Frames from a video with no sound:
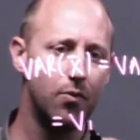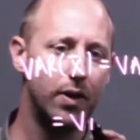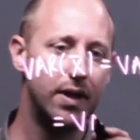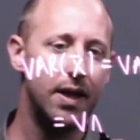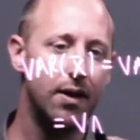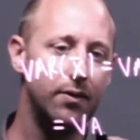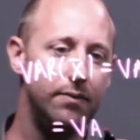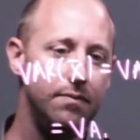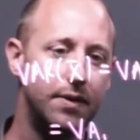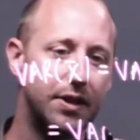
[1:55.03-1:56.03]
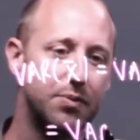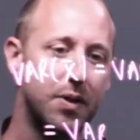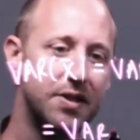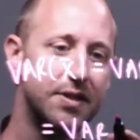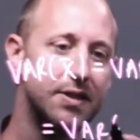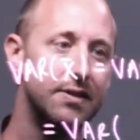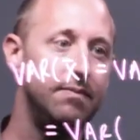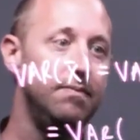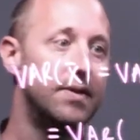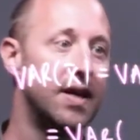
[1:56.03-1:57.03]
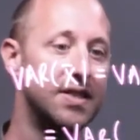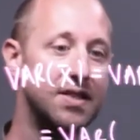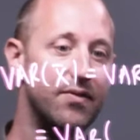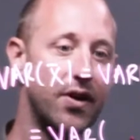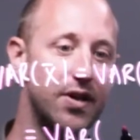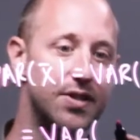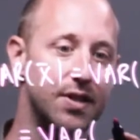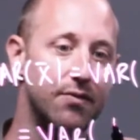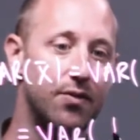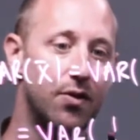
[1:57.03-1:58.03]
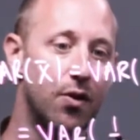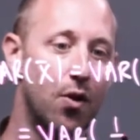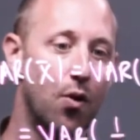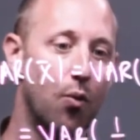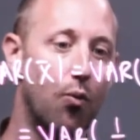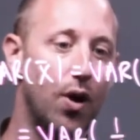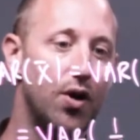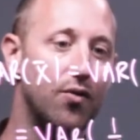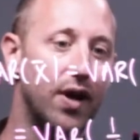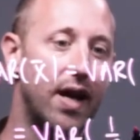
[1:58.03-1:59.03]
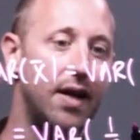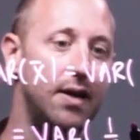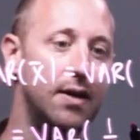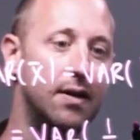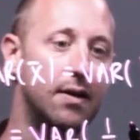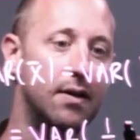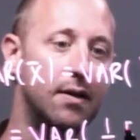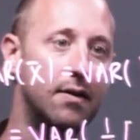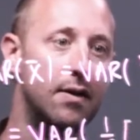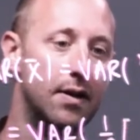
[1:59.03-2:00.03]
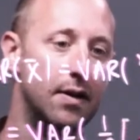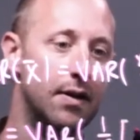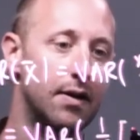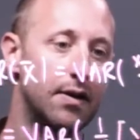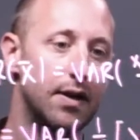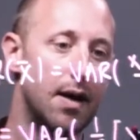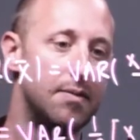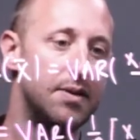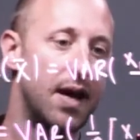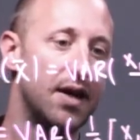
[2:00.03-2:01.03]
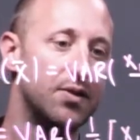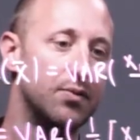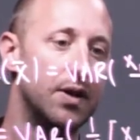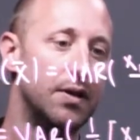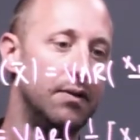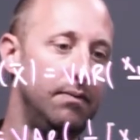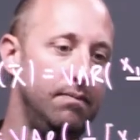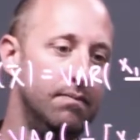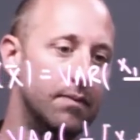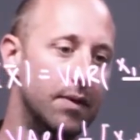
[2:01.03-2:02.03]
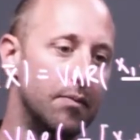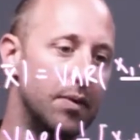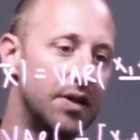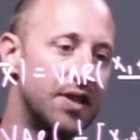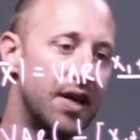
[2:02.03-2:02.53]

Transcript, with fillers: We can now express this as the variance of 1 over n times x1 plus